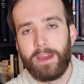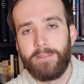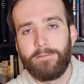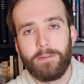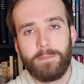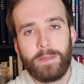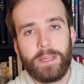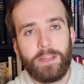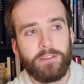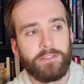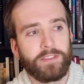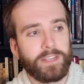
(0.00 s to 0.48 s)
And for
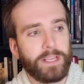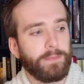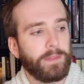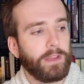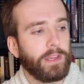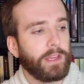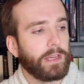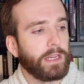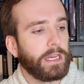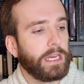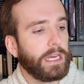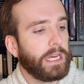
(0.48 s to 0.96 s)
me, there's
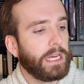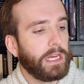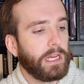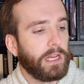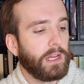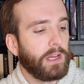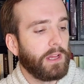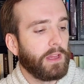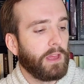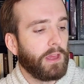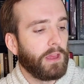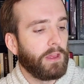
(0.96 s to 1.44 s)
something
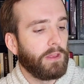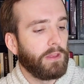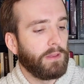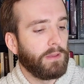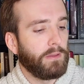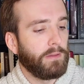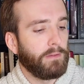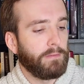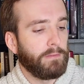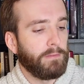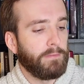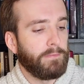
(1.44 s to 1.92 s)

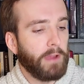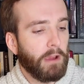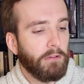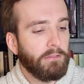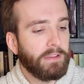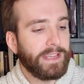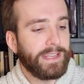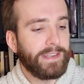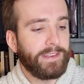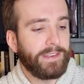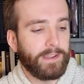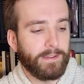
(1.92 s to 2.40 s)

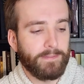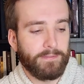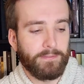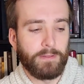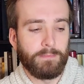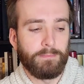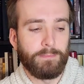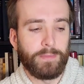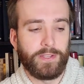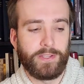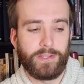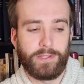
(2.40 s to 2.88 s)
very
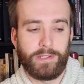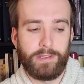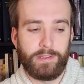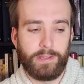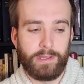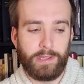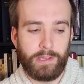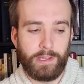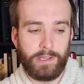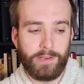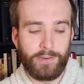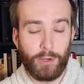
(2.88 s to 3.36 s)
different
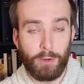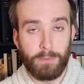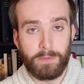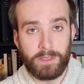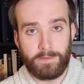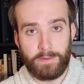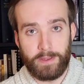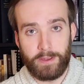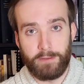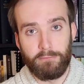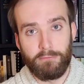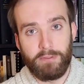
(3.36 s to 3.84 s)
in
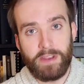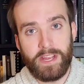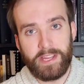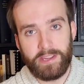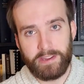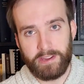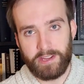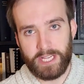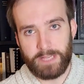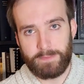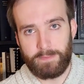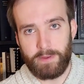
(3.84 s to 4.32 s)
terms of a
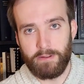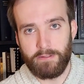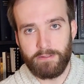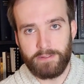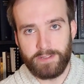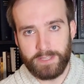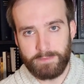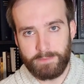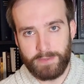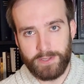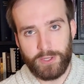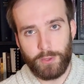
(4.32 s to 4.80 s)
reading
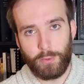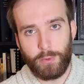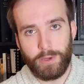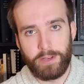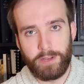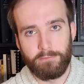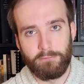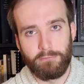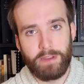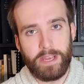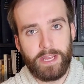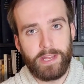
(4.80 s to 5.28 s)
experience
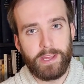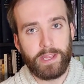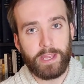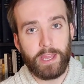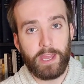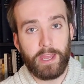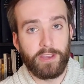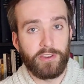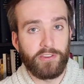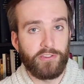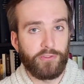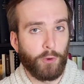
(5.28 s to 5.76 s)
between
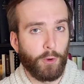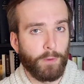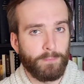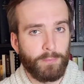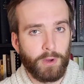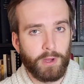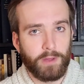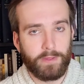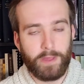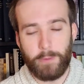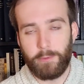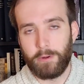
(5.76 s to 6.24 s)
reading a
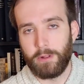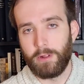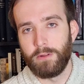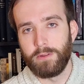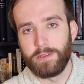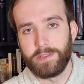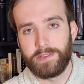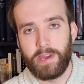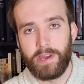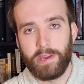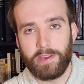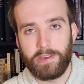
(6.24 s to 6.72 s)
short book that will
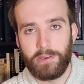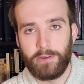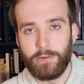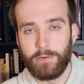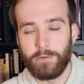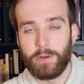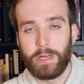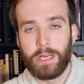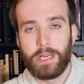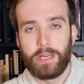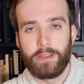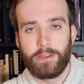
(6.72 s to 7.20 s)
only take
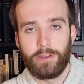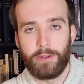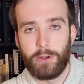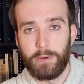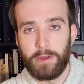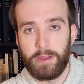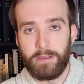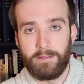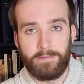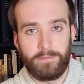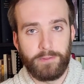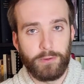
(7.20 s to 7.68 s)
you, you
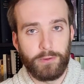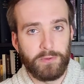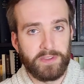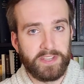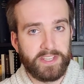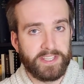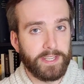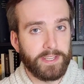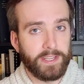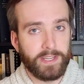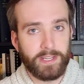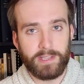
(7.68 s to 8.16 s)
know, a few
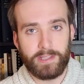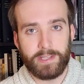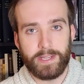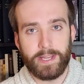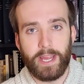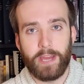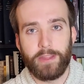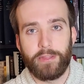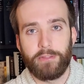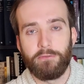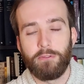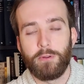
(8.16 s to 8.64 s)
sittings
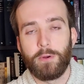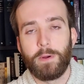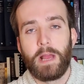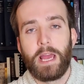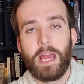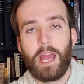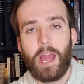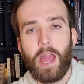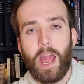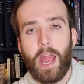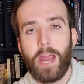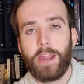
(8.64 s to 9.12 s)
to get through,
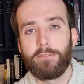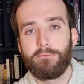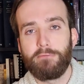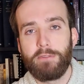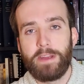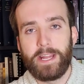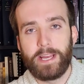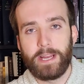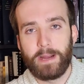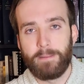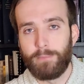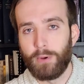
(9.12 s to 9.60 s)
and
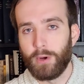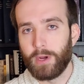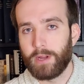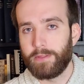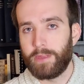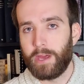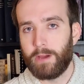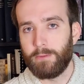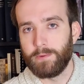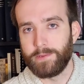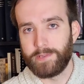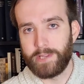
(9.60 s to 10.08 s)
reading a book
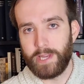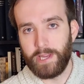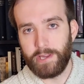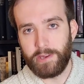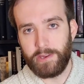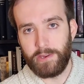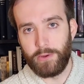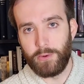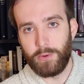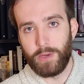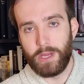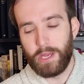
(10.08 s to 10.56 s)
that will
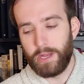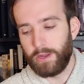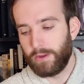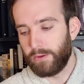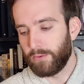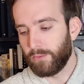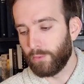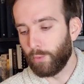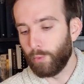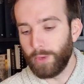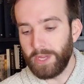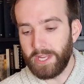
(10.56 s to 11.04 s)
take you
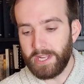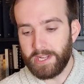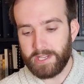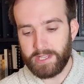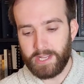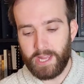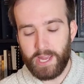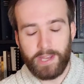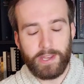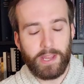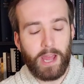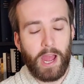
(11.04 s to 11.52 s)

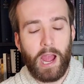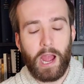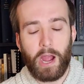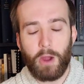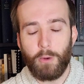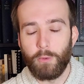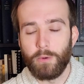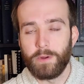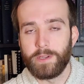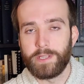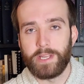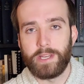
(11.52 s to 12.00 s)
weeks and
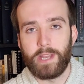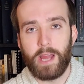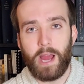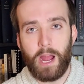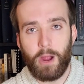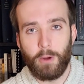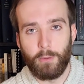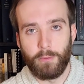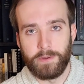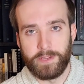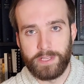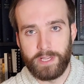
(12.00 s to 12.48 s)
hours and
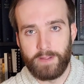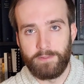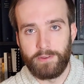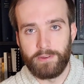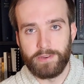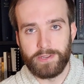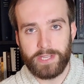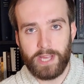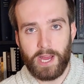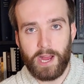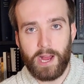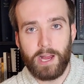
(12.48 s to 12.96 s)
hours of
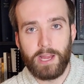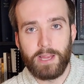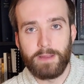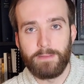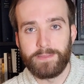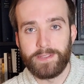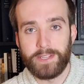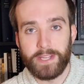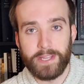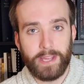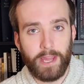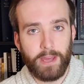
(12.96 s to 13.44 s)
your
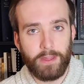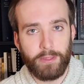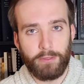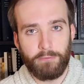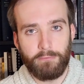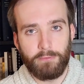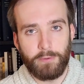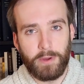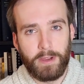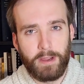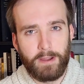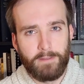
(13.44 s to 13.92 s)
time to get
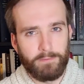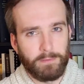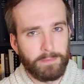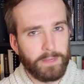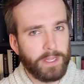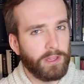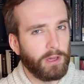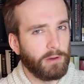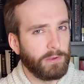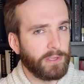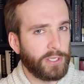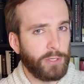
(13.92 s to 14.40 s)
through. For
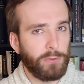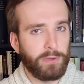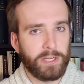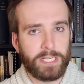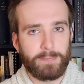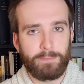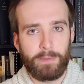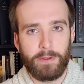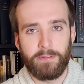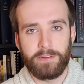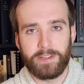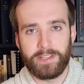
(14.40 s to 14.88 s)
me, those two
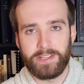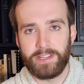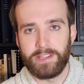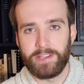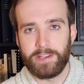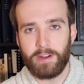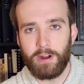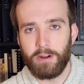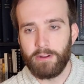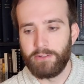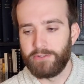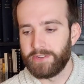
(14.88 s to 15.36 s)

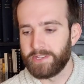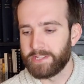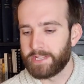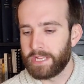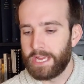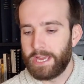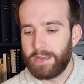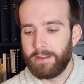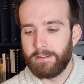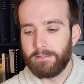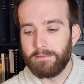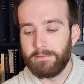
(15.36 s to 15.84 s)
experiences are
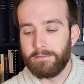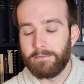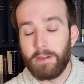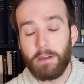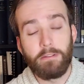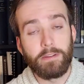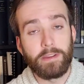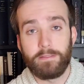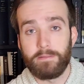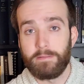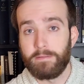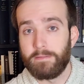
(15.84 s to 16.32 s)
just
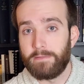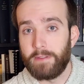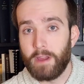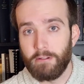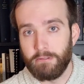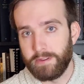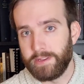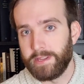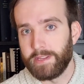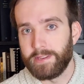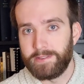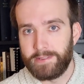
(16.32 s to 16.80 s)
very,
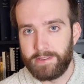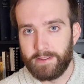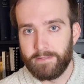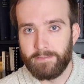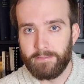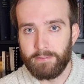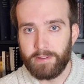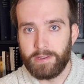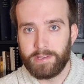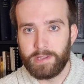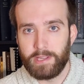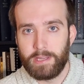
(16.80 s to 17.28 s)
very
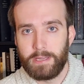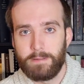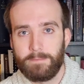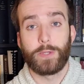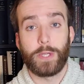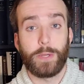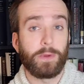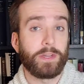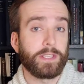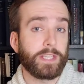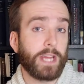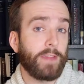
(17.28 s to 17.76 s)
different.
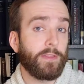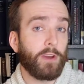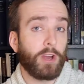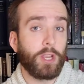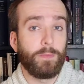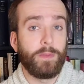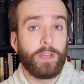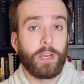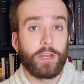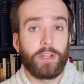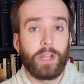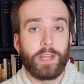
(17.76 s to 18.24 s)
So anyways, I thought
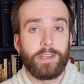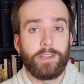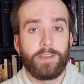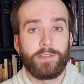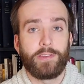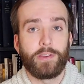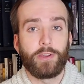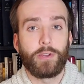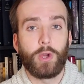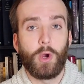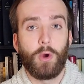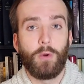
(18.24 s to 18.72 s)
it'd be a good idea
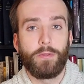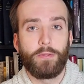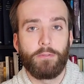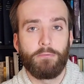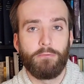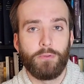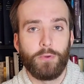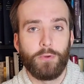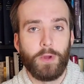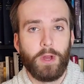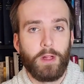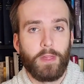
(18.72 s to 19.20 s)
to go
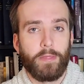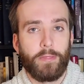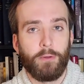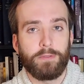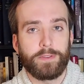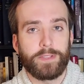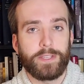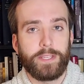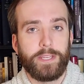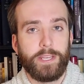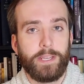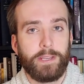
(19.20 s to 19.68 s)
through
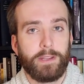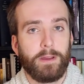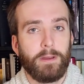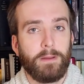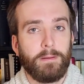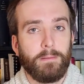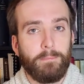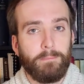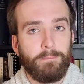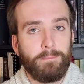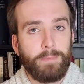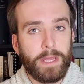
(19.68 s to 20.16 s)
thirteen
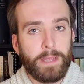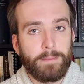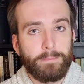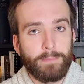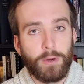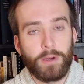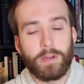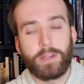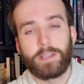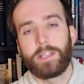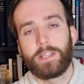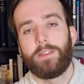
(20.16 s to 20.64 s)
big
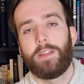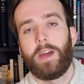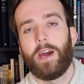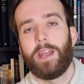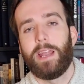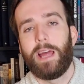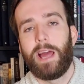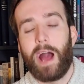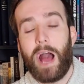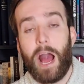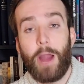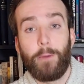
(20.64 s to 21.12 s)
books
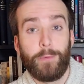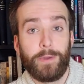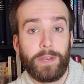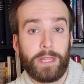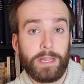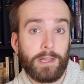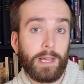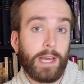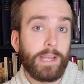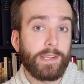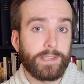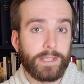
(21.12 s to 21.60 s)
that I
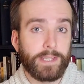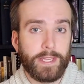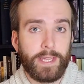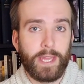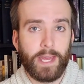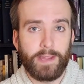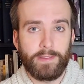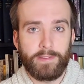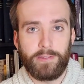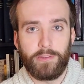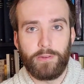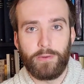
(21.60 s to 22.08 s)
would like to
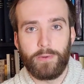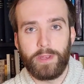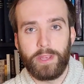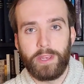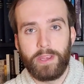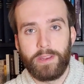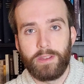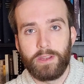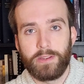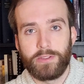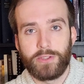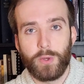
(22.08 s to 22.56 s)
get to
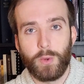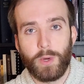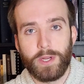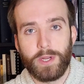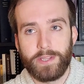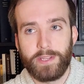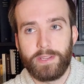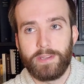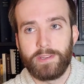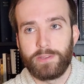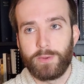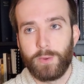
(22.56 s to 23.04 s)
in
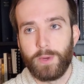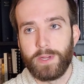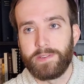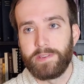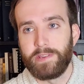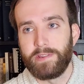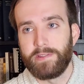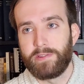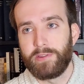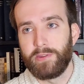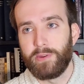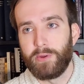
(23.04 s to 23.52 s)
twenty
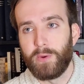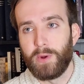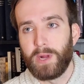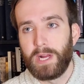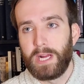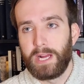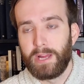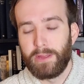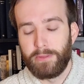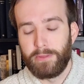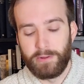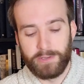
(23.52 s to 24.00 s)
twenty-two.
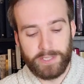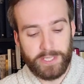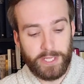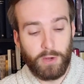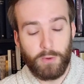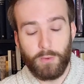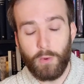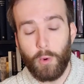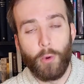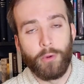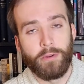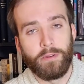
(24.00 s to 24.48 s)
There's
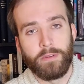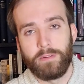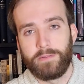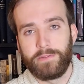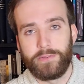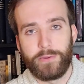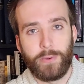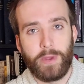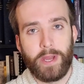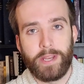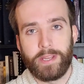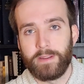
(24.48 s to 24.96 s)
no order
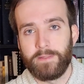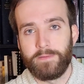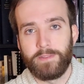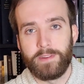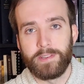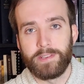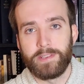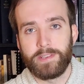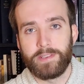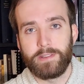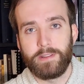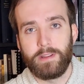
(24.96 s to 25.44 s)
to any of
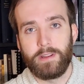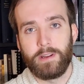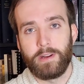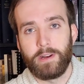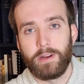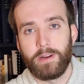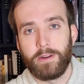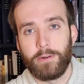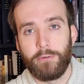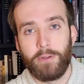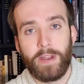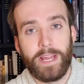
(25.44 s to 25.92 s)
this
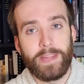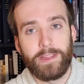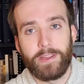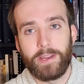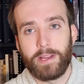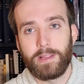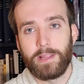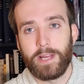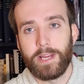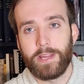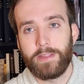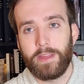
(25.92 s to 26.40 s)
uh, or
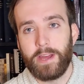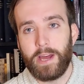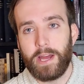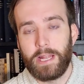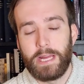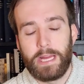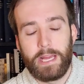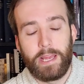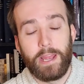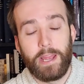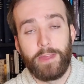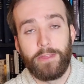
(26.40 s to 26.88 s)
anything like
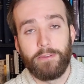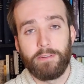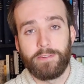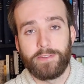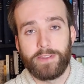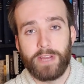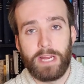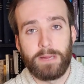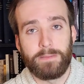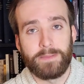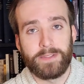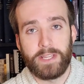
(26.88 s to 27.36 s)
that, and there are
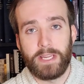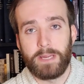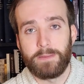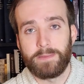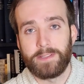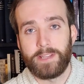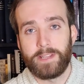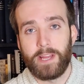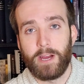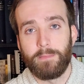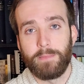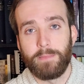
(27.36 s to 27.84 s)

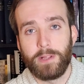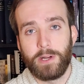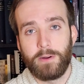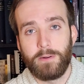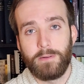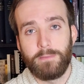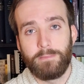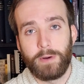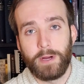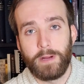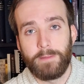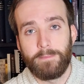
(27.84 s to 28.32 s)
timestamps down
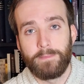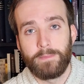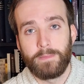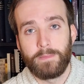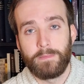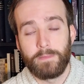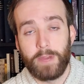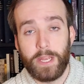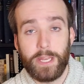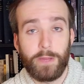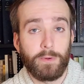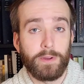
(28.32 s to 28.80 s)
below, but
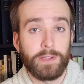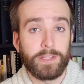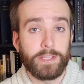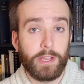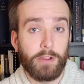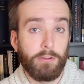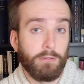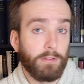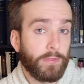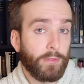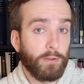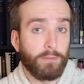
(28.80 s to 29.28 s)

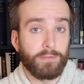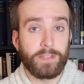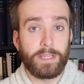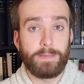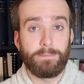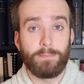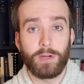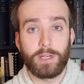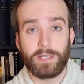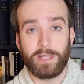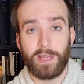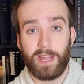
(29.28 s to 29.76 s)
anyways, here are
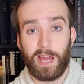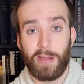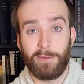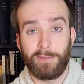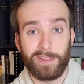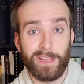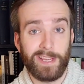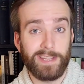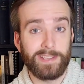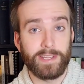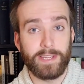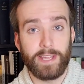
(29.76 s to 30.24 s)
thirteen books that I
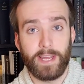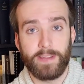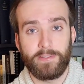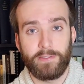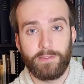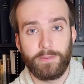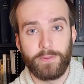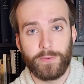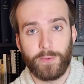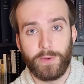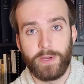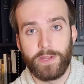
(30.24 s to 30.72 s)
would like to
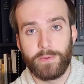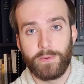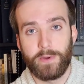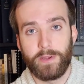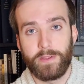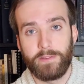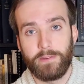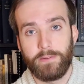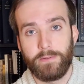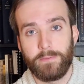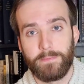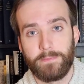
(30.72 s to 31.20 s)
get to in twenty
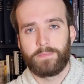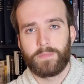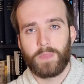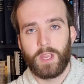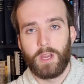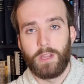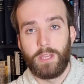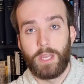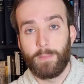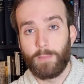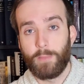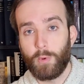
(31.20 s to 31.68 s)
twenty-two.
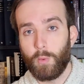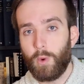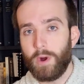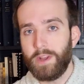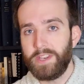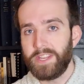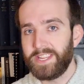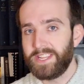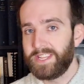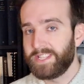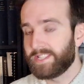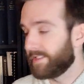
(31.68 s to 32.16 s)
Number
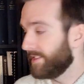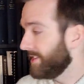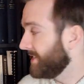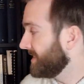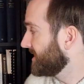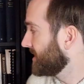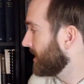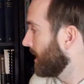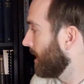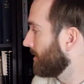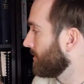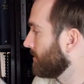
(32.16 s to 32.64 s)
one is The
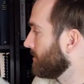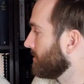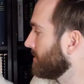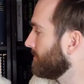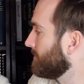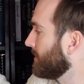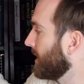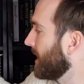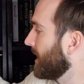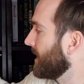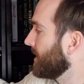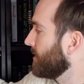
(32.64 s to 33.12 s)
Tunnel
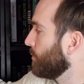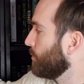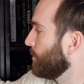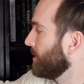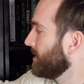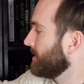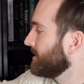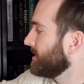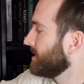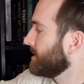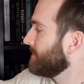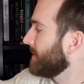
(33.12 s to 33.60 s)
by
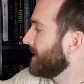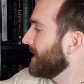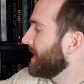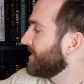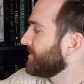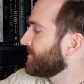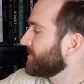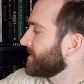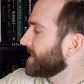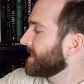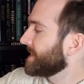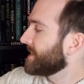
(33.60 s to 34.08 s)
William
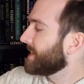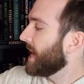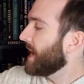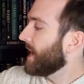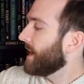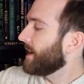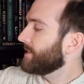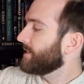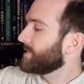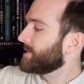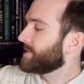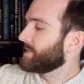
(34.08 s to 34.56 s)
H.
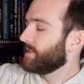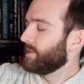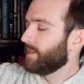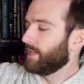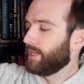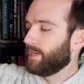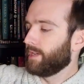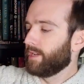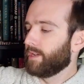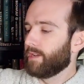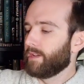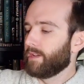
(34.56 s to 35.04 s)
Gass.